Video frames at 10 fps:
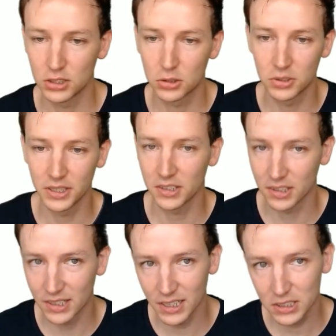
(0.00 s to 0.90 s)
it's creating a
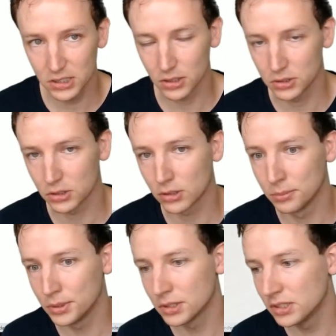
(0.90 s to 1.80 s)
cache on your
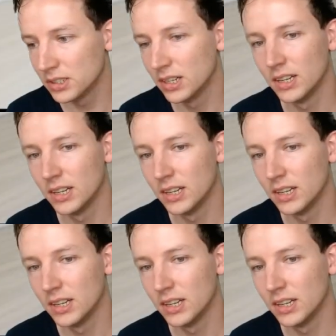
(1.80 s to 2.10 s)
computer.